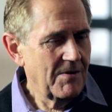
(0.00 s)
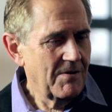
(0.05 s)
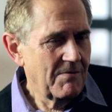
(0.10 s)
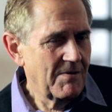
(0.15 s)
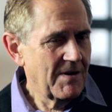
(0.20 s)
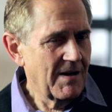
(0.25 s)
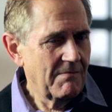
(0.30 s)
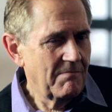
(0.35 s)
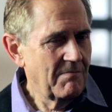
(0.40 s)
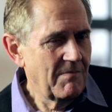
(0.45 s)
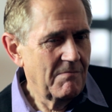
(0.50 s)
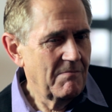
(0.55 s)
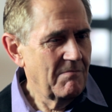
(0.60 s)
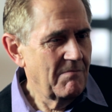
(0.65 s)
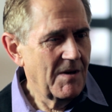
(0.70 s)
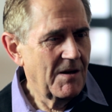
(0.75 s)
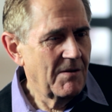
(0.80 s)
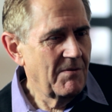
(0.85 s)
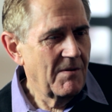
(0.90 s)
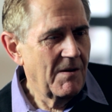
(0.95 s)
get,
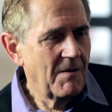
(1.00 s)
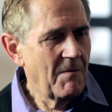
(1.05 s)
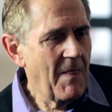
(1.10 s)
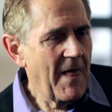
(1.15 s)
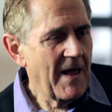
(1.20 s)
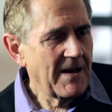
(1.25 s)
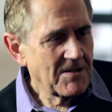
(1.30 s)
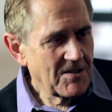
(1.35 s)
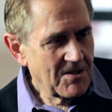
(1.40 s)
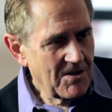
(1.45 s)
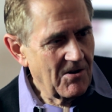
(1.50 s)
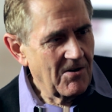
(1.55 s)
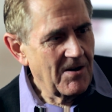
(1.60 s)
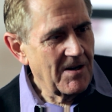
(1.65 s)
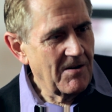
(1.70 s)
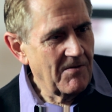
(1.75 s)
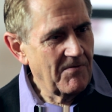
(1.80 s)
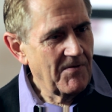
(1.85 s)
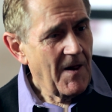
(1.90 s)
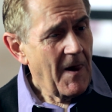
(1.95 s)
and that's
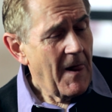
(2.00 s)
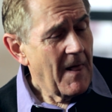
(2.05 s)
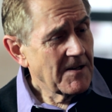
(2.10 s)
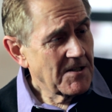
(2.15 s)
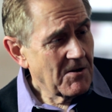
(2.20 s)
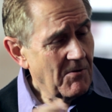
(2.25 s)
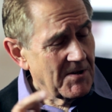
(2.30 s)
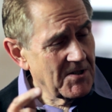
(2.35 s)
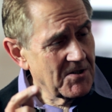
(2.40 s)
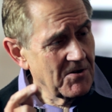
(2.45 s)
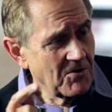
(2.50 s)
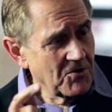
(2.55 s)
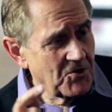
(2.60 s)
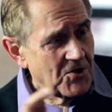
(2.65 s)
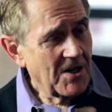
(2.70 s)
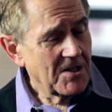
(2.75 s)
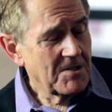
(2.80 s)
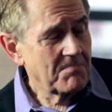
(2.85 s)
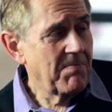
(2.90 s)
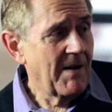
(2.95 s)
kind of, so it's not
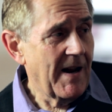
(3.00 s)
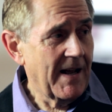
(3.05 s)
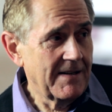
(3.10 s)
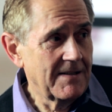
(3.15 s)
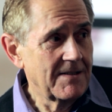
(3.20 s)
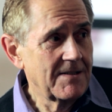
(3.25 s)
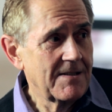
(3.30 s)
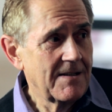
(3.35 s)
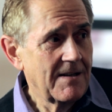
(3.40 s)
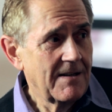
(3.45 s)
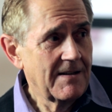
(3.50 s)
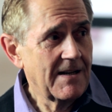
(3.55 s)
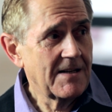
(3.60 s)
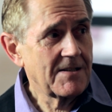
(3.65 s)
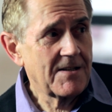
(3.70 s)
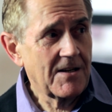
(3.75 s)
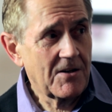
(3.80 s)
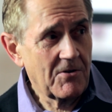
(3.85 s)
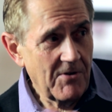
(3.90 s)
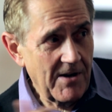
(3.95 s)
just planners. That's
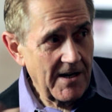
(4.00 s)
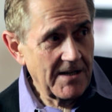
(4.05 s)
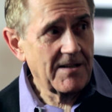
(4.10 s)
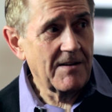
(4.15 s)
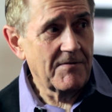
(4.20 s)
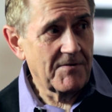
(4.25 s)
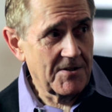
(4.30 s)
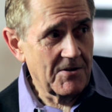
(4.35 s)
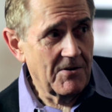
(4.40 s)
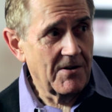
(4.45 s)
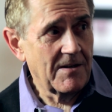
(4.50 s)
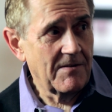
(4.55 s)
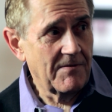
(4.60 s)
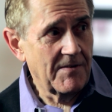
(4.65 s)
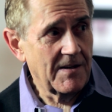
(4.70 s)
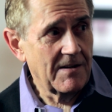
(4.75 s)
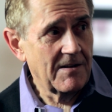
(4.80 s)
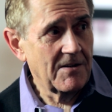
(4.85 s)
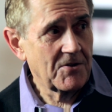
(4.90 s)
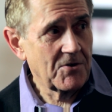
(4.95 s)
the creative side of
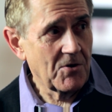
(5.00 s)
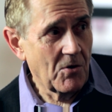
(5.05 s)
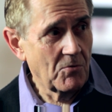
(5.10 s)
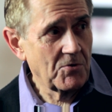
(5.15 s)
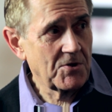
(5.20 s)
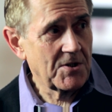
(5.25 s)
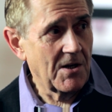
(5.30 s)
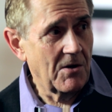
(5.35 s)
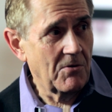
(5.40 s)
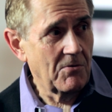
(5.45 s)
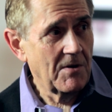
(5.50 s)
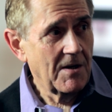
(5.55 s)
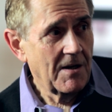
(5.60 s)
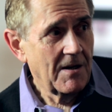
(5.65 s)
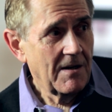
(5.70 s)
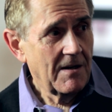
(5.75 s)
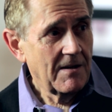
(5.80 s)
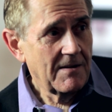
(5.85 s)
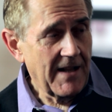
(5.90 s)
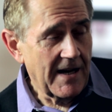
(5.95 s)
it that's also
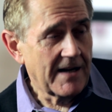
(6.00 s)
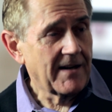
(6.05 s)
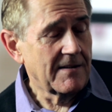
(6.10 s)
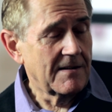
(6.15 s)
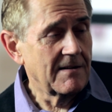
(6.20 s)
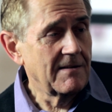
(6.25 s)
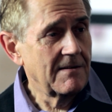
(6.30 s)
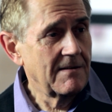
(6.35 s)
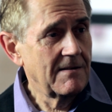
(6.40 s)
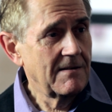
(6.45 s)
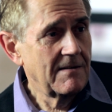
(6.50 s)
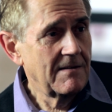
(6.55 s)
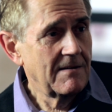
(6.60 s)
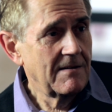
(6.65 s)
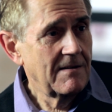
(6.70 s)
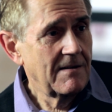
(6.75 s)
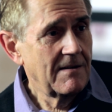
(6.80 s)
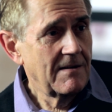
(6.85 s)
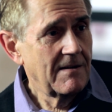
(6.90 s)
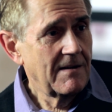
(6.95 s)
decadent
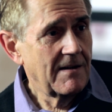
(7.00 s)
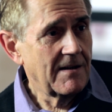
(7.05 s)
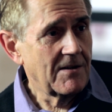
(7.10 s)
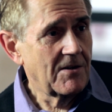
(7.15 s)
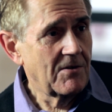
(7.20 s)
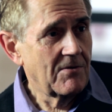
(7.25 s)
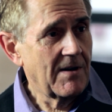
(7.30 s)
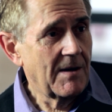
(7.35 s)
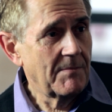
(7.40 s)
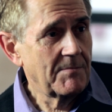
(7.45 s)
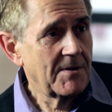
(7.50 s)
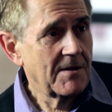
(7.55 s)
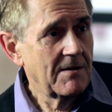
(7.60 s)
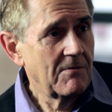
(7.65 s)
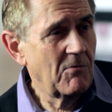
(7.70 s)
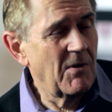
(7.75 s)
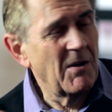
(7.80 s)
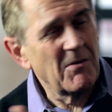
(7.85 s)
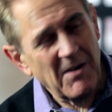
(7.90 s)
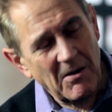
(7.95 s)
and corrupt.
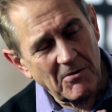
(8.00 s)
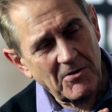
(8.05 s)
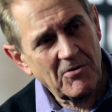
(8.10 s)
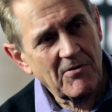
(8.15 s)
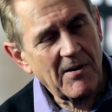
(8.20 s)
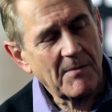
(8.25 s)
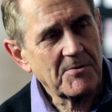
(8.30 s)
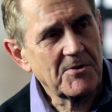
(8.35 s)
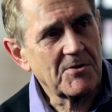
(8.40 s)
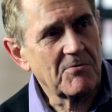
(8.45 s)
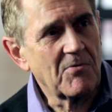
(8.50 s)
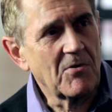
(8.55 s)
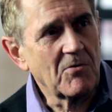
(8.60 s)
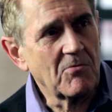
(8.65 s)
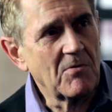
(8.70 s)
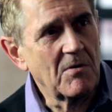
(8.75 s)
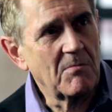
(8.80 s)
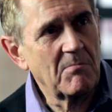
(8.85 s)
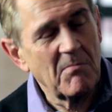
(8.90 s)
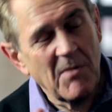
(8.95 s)
Well, no, corrupt's the wrong
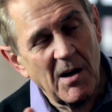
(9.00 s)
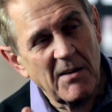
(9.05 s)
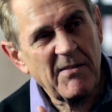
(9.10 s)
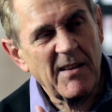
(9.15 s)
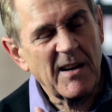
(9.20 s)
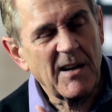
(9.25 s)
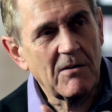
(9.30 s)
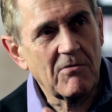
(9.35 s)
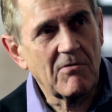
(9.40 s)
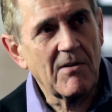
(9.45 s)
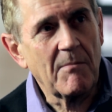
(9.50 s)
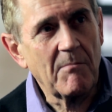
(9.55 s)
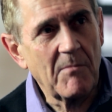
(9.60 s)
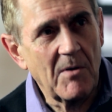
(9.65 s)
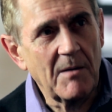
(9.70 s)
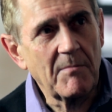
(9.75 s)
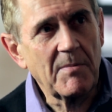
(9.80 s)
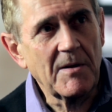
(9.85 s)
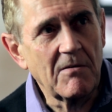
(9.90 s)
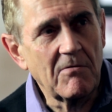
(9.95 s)
word. I think corrupt
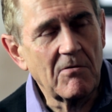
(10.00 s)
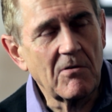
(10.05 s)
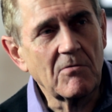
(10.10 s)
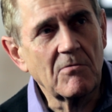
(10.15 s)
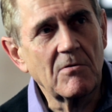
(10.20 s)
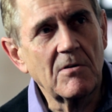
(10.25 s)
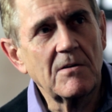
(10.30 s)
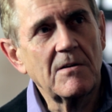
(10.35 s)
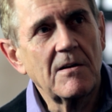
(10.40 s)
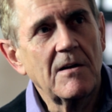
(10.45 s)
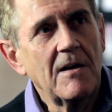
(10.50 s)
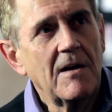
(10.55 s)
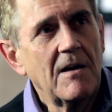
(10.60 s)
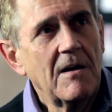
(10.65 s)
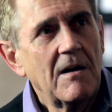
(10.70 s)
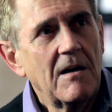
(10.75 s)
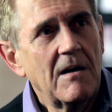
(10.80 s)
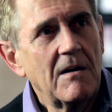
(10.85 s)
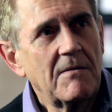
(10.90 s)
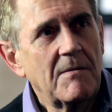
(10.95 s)
might be the wrong word,
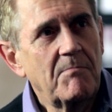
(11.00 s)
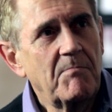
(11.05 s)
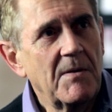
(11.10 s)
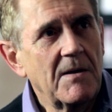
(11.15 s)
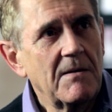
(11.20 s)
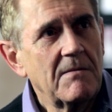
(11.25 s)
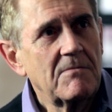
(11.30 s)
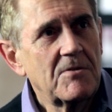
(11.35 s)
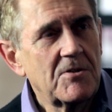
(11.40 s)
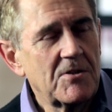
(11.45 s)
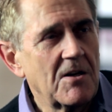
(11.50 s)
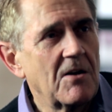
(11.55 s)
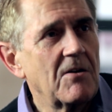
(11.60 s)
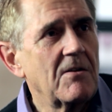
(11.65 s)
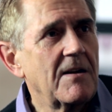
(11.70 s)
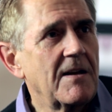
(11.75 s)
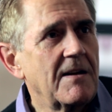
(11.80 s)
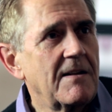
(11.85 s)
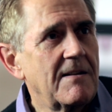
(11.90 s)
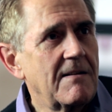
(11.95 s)
but
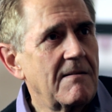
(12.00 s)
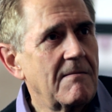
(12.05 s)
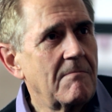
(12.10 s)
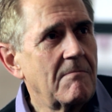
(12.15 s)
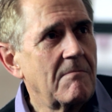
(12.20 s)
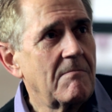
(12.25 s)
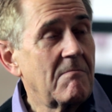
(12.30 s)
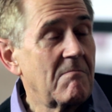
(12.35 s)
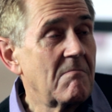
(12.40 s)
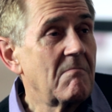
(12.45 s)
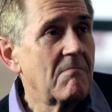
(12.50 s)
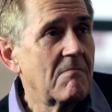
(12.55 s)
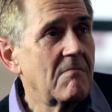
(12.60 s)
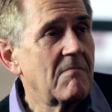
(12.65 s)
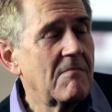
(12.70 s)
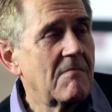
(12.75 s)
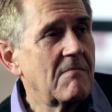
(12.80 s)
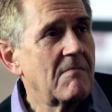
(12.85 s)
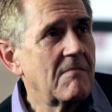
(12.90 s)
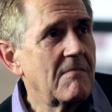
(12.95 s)
certainly
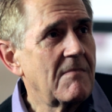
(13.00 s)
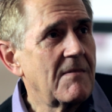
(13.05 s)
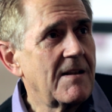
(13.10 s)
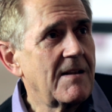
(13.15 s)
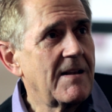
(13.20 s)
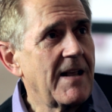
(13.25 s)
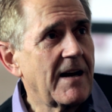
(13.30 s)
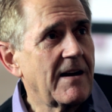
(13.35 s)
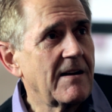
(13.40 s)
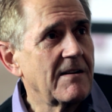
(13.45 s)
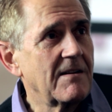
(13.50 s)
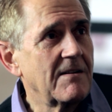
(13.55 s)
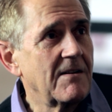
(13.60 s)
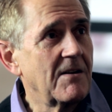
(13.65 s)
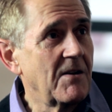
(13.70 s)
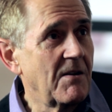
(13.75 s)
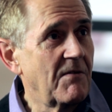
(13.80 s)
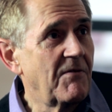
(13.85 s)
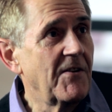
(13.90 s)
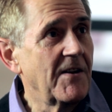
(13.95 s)
decadent
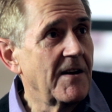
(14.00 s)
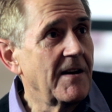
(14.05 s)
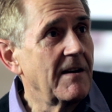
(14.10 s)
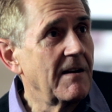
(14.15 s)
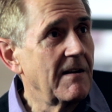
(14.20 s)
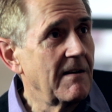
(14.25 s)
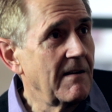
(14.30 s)
and effete.